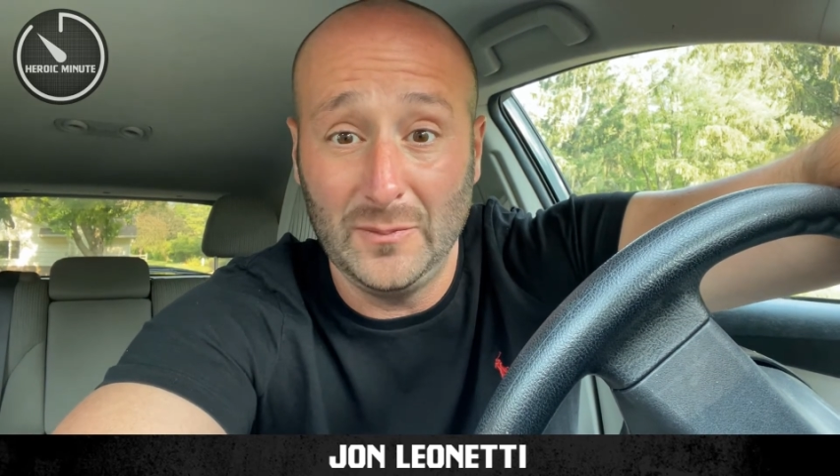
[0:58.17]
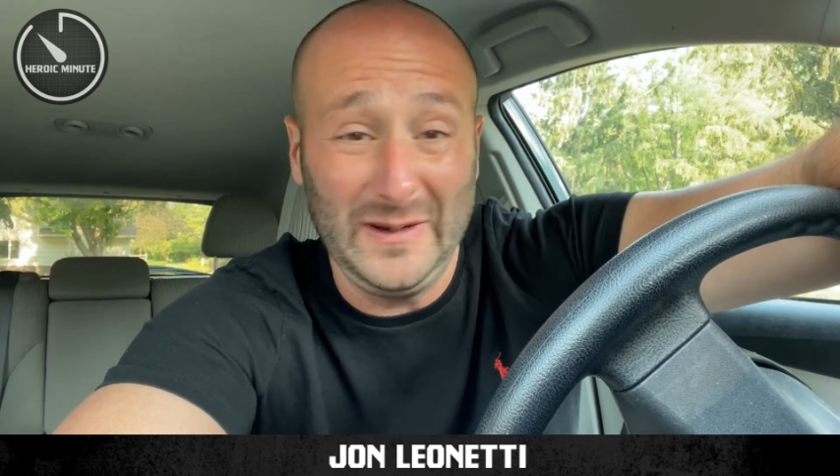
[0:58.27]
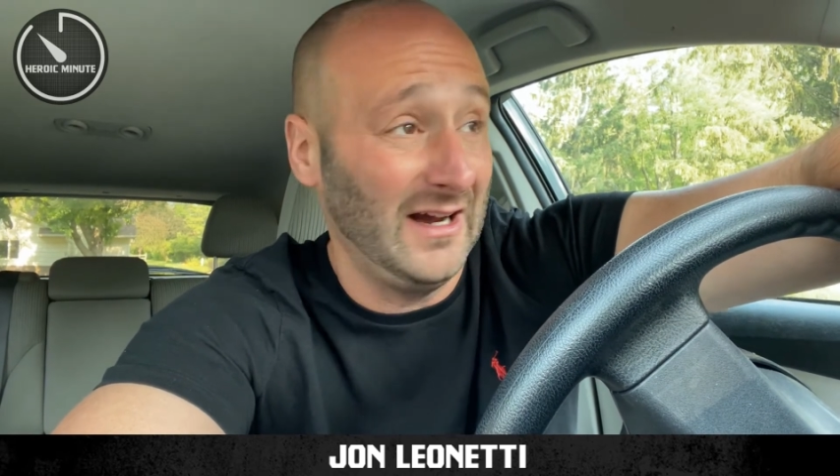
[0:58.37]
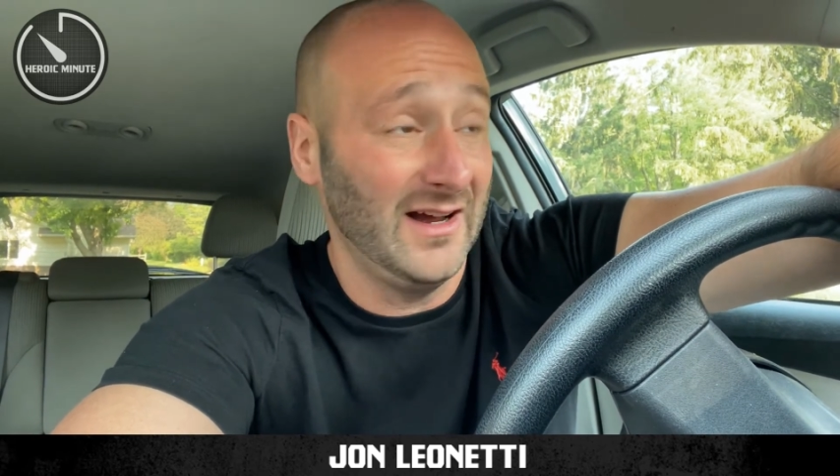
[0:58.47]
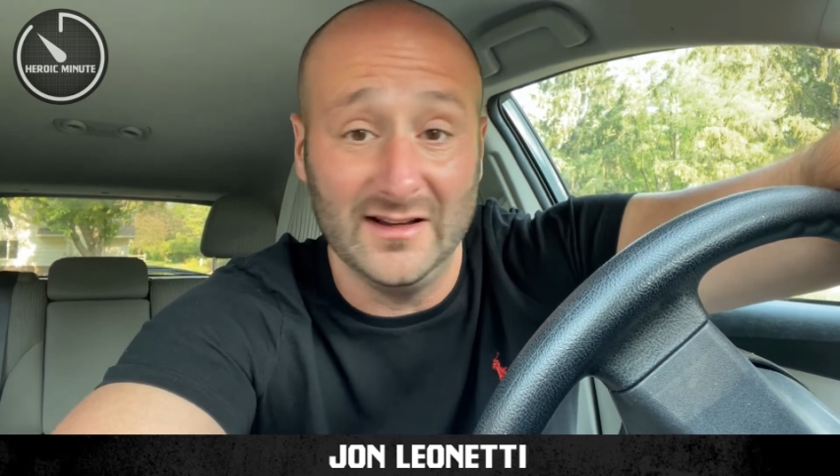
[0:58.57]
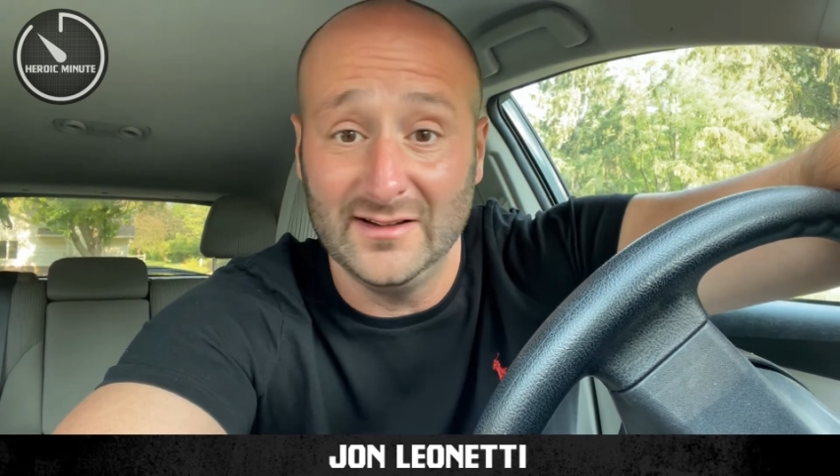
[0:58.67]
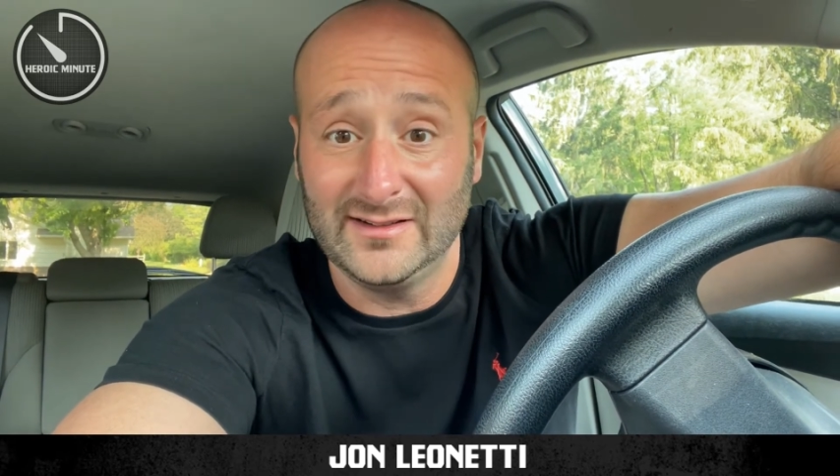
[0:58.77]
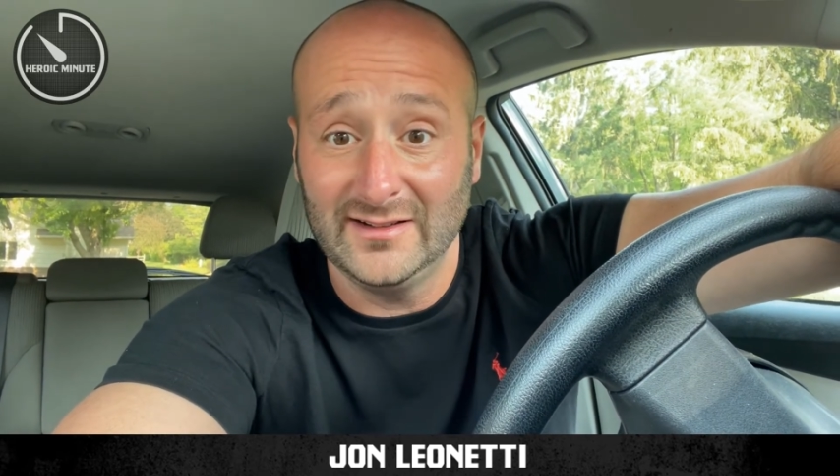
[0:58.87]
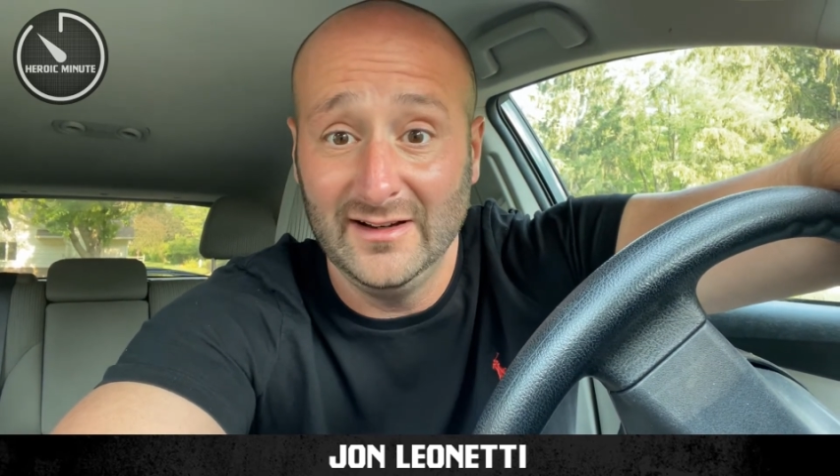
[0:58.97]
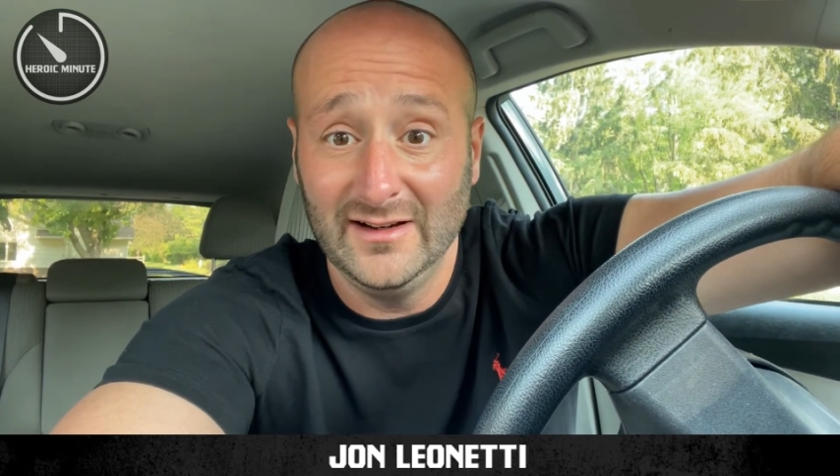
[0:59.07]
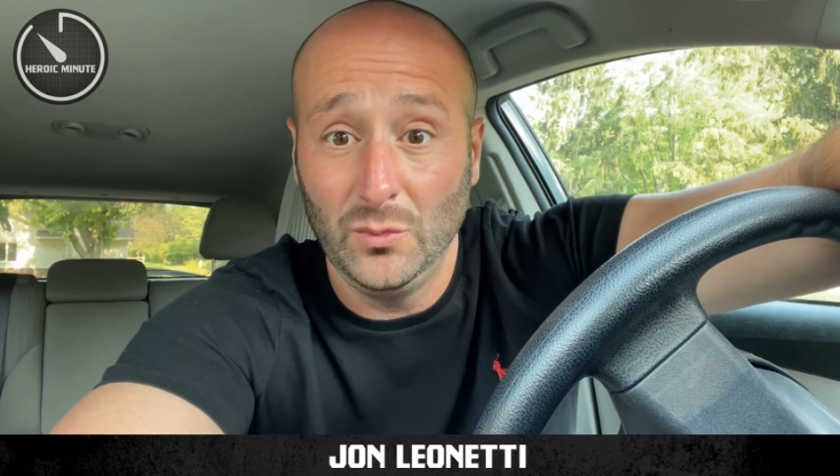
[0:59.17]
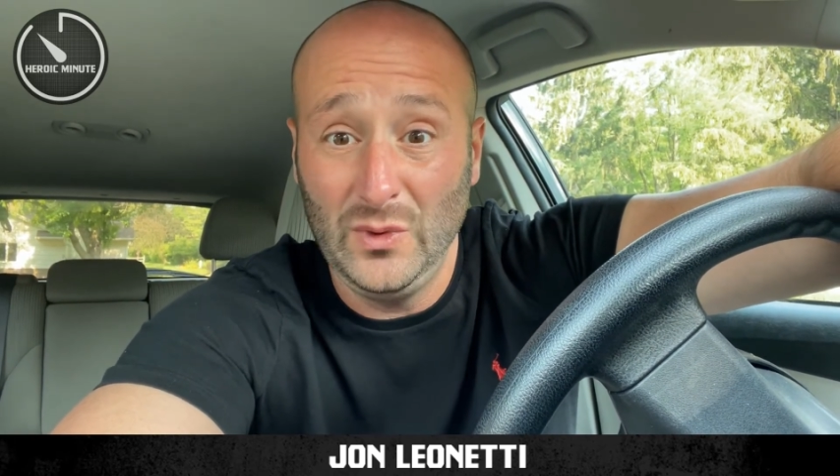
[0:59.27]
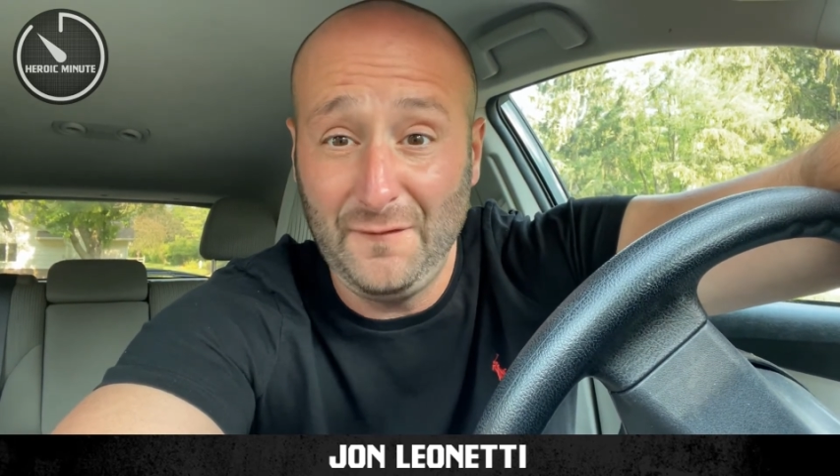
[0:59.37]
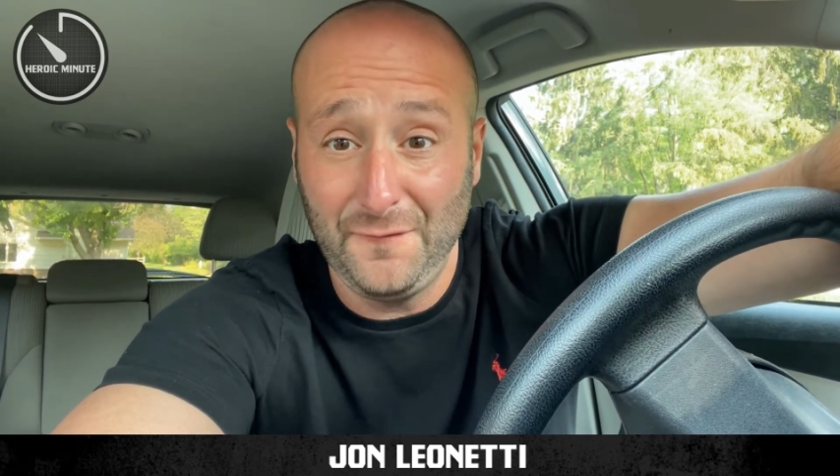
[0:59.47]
Well, because we